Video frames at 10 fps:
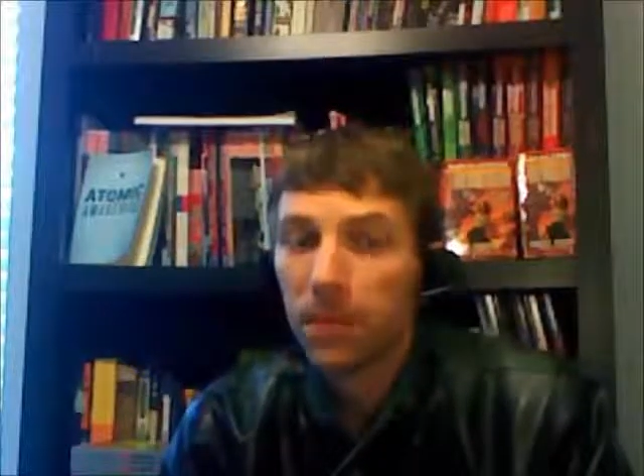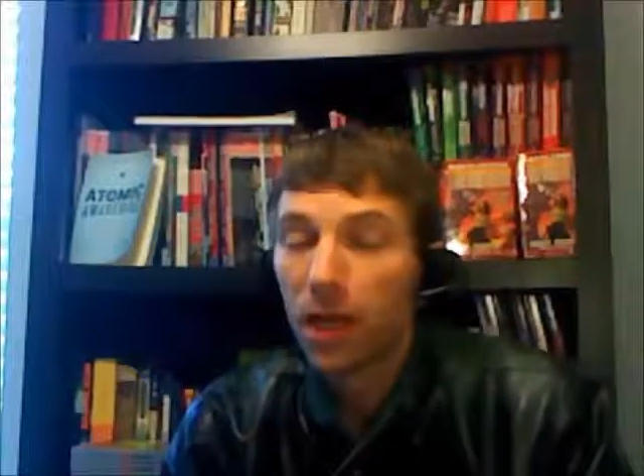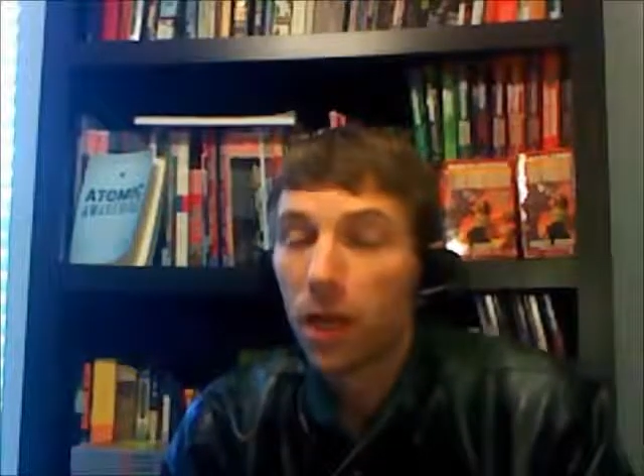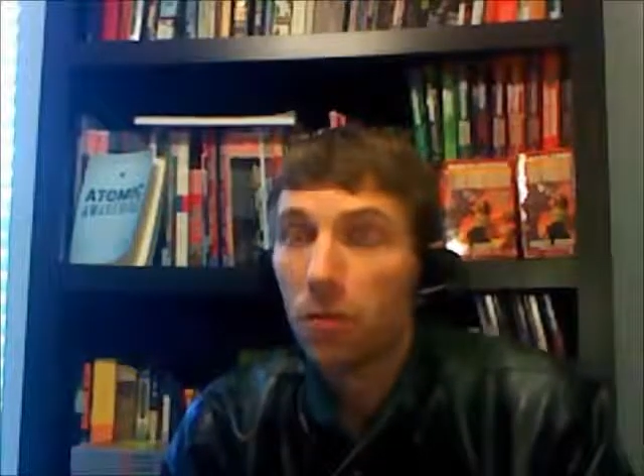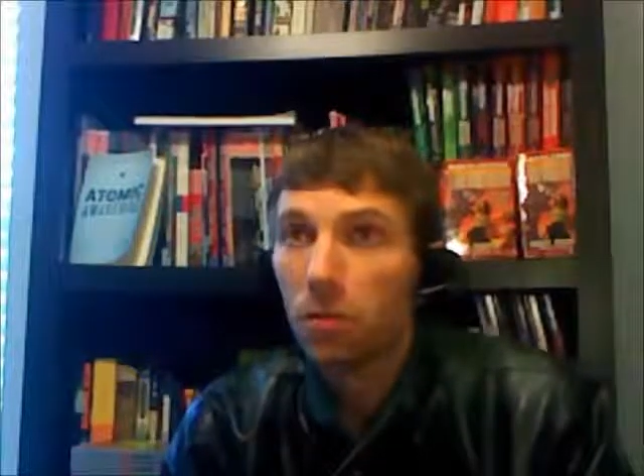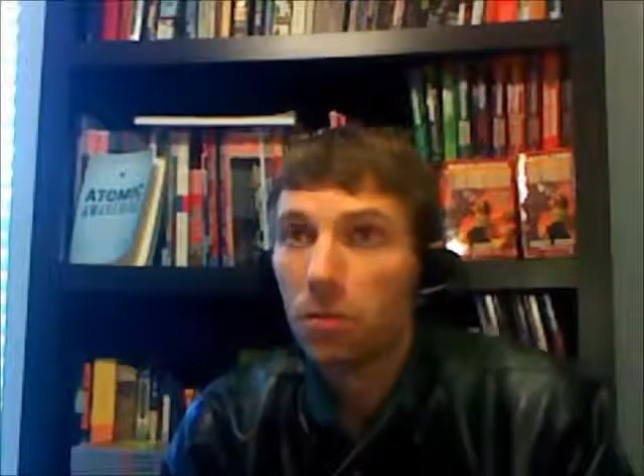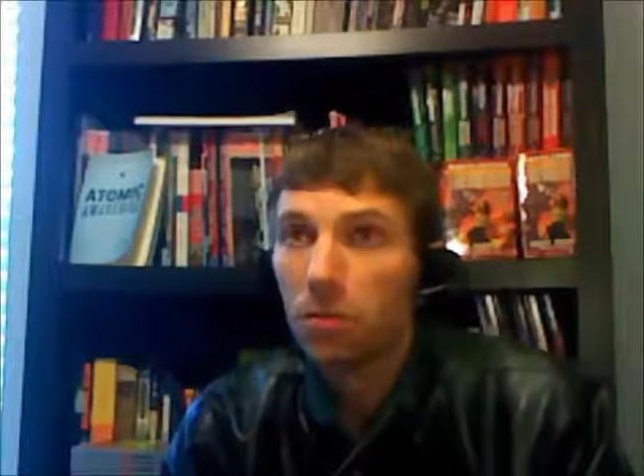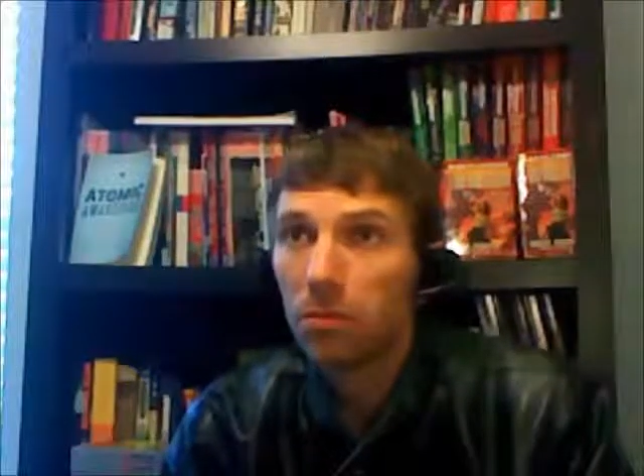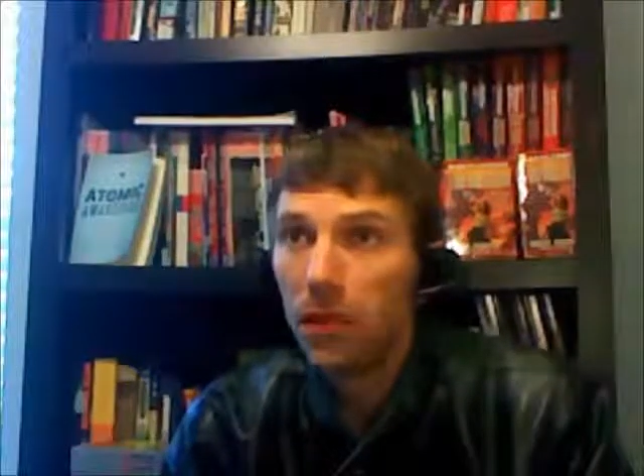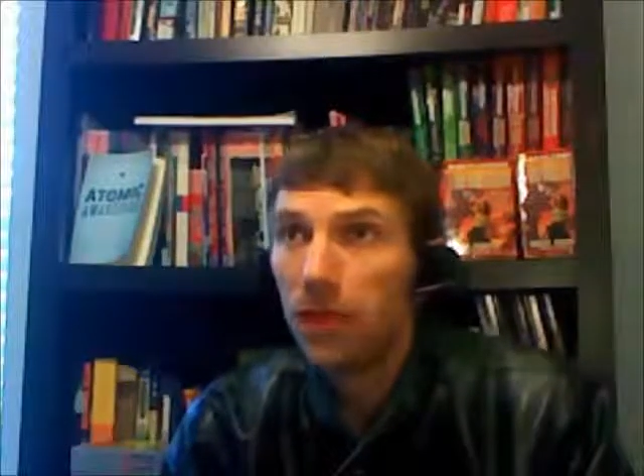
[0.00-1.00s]
Oh,
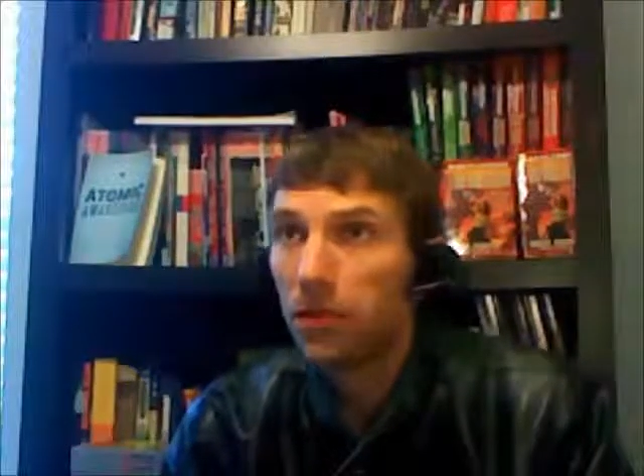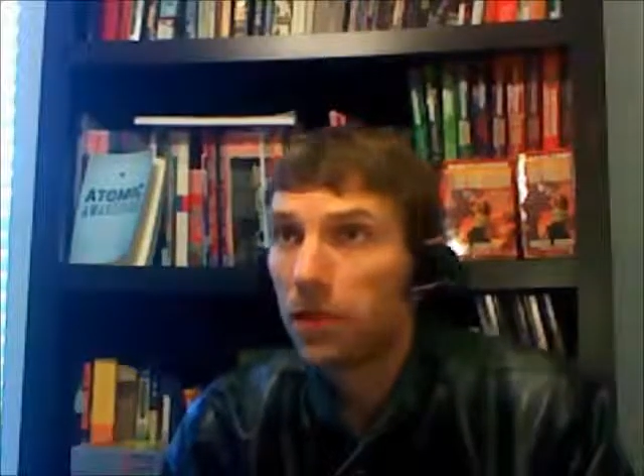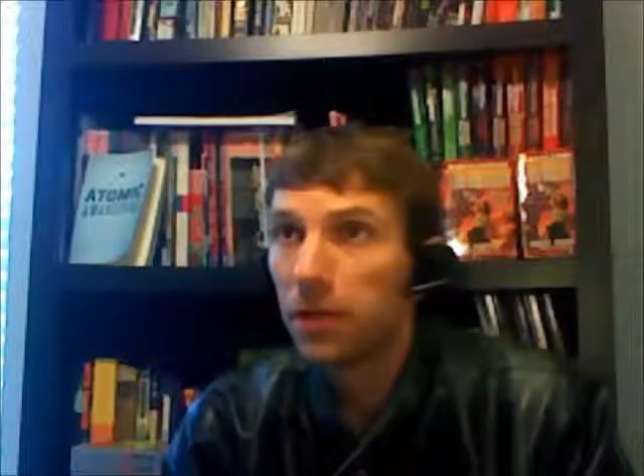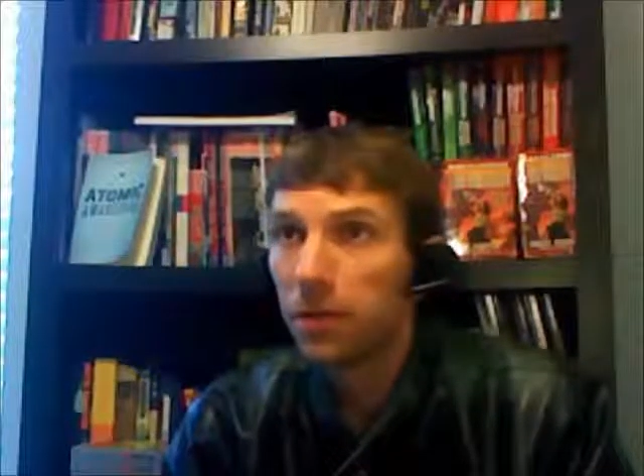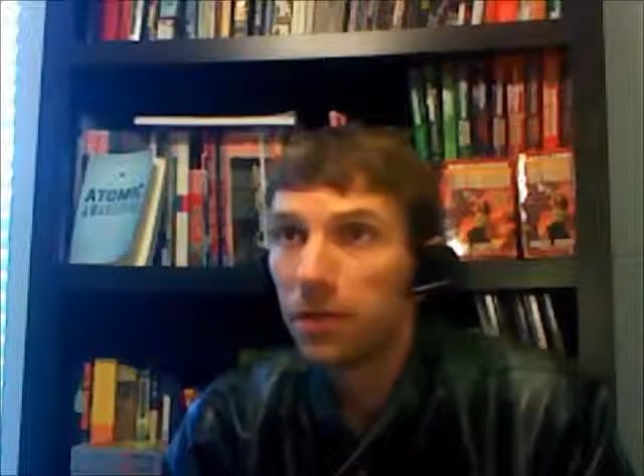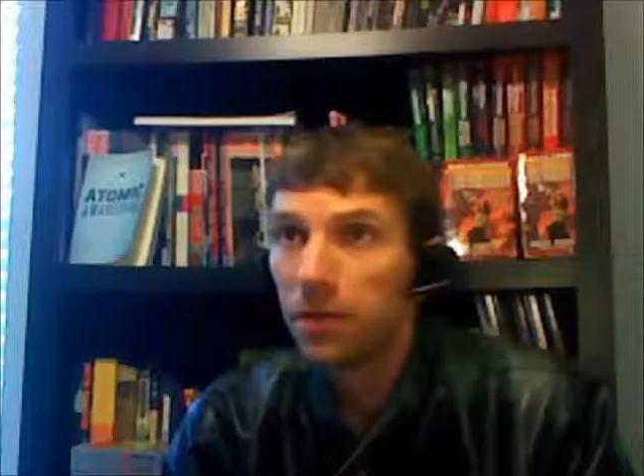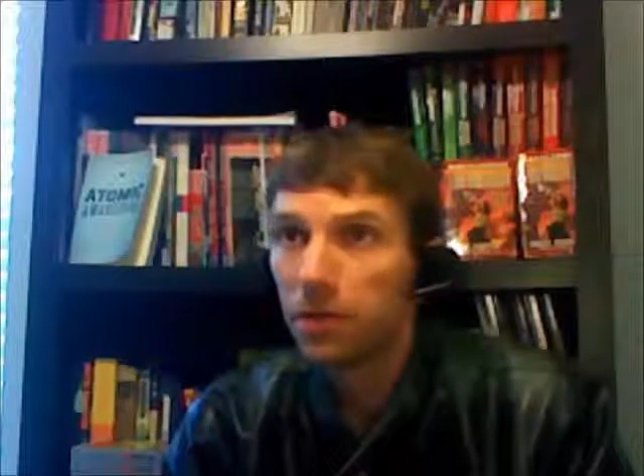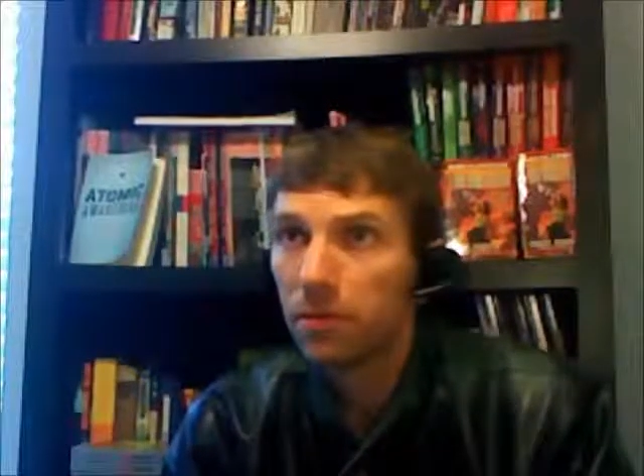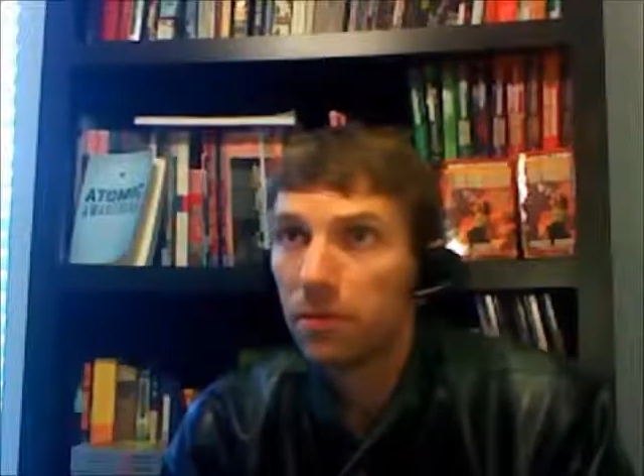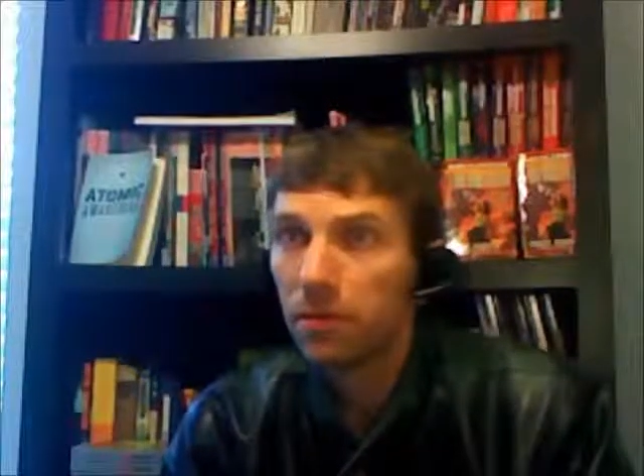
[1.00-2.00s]
many Greek people?
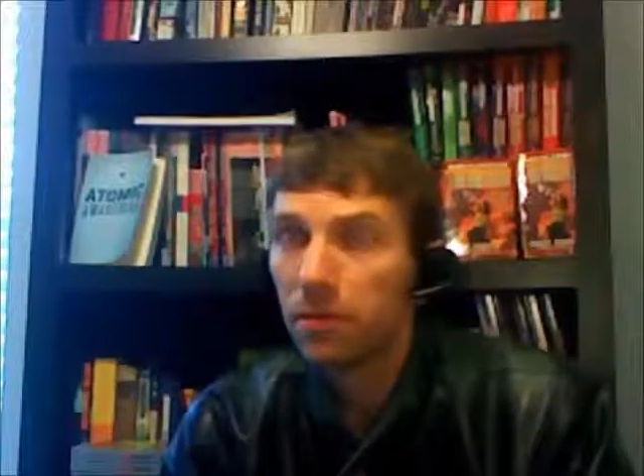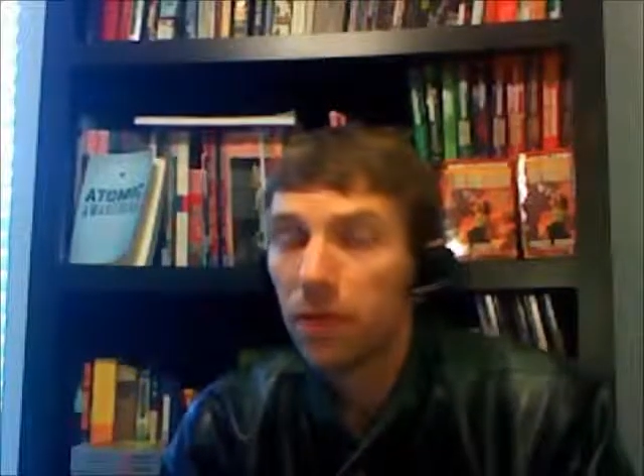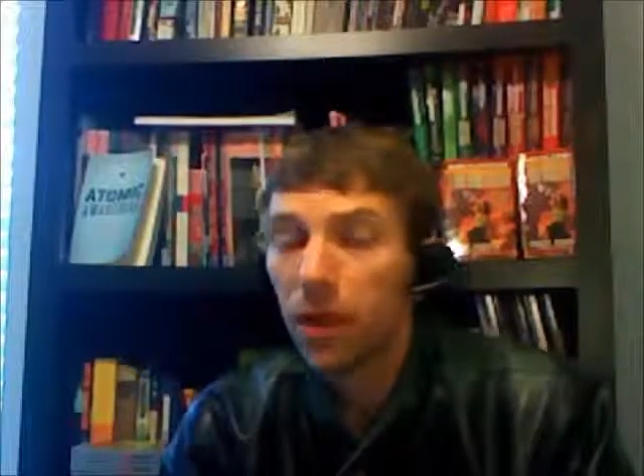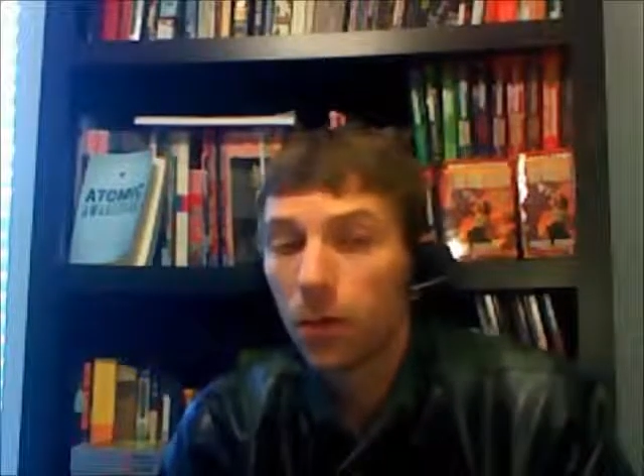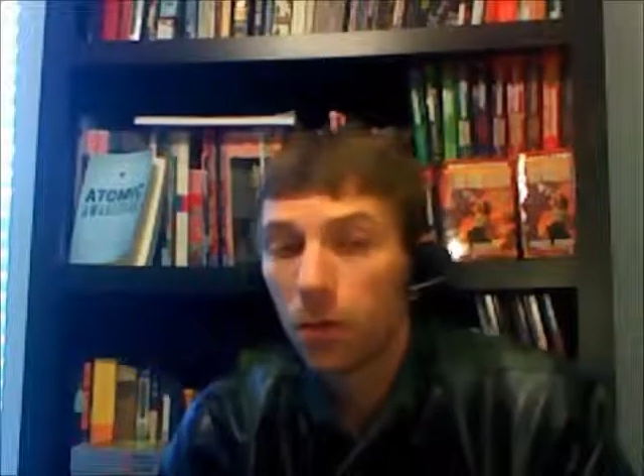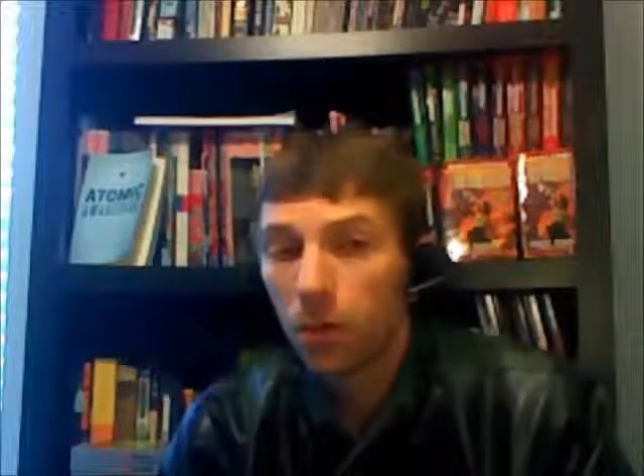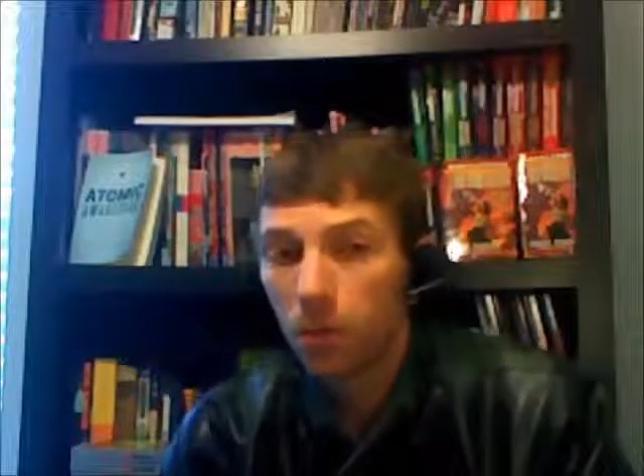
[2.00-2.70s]
Oh.